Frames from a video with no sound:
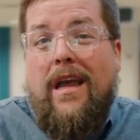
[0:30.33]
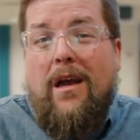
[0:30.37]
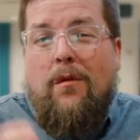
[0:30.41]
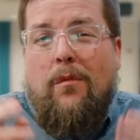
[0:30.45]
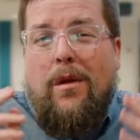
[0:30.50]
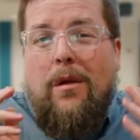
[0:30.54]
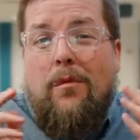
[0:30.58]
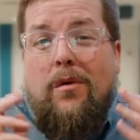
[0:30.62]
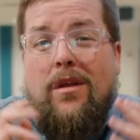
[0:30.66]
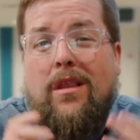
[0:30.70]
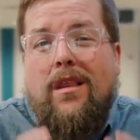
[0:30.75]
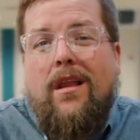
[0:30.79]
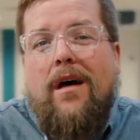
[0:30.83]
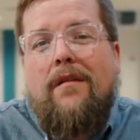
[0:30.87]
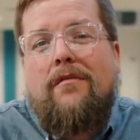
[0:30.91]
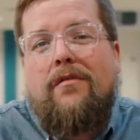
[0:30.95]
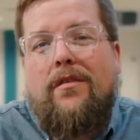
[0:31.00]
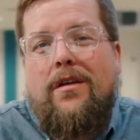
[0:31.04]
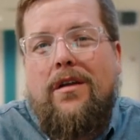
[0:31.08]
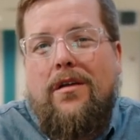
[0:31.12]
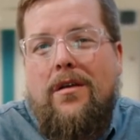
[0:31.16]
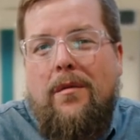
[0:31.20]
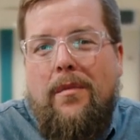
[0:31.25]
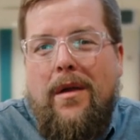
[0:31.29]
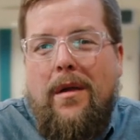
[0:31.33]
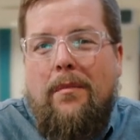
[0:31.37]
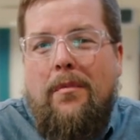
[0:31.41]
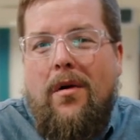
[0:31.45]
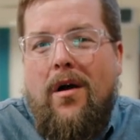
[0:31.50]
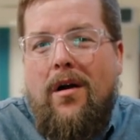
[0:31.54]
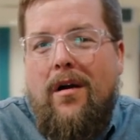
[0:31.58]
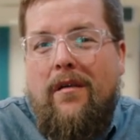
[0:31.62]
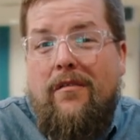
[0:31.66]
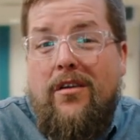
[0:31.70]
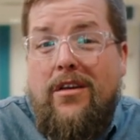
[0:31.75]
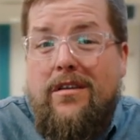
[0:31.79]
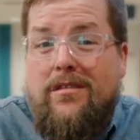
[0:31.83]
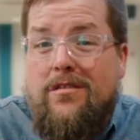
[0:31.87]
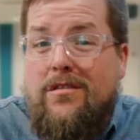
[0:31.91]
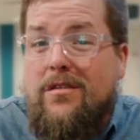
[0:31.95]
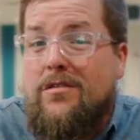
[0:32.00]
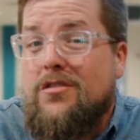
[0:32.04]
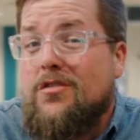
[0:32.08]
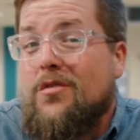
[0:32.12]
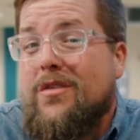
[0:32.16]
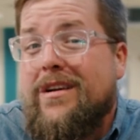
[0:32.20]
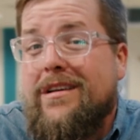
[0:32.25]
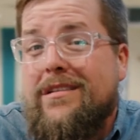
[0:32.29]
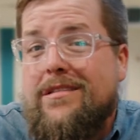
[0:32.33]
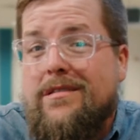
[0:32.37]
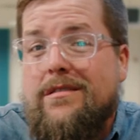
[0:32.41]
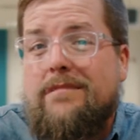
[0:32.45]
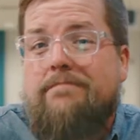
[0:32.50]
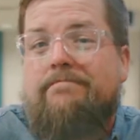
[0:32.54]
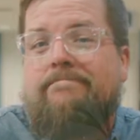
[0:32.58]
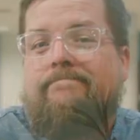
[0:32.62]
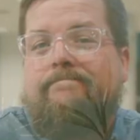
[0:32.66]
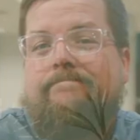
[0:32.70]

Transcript: and we would love for you to be a part of it. So join us.